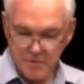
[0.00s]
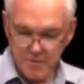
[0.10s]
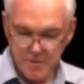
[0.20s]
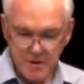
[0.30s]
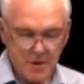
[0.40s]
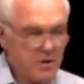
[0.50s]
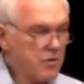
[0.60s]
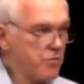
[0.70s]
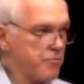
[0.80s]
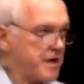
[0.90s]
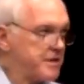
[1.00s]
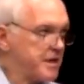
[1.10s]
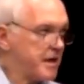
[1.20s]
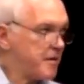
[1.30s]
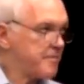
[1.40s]
group who will read
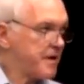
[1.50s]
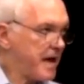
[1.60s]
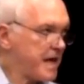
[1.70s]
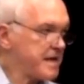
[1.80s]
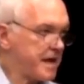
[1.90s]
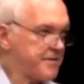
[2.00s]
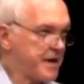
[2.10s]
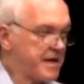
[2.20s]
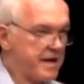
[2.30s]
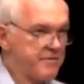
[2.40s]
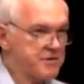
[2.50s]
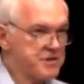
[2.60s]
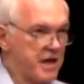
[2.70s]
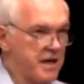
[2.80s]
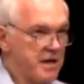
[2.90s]
the handout that I gave you and
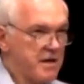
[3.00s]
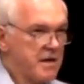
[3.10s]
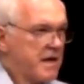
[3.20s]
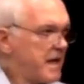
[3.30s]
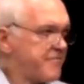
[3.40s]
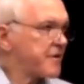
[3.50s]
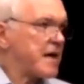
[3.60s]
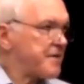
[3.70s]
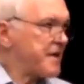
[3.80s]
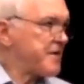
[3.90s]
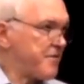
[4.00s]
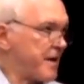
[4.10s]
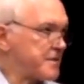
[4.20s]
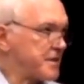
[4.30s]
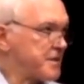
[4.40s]
say, he forgot that
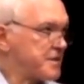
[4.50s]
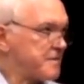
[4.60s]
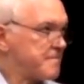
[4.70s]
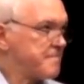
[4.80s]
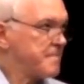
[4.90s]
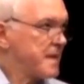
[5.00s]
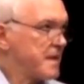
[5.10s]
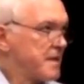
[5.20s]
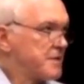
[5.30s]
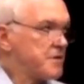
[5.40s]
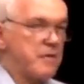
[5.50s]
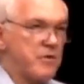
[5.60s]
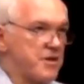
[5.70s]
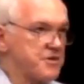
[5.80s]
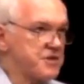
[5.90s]
translation. So I'm
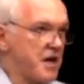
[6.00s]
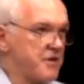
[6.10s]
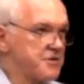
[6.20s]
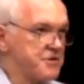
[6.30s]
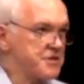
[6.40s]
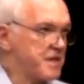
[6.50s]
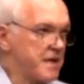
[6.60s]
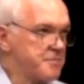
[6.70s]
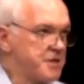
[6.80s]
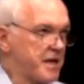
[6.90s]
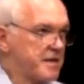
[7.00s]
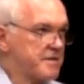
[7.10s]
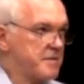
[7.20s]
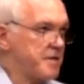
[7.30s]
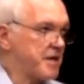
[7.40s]
one of those scholars who does not
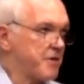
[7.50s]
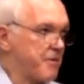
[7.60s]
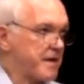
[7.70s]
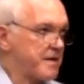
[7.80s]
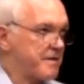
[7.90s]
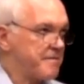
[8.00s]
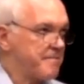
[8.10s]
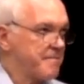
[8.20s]
object to being corrected,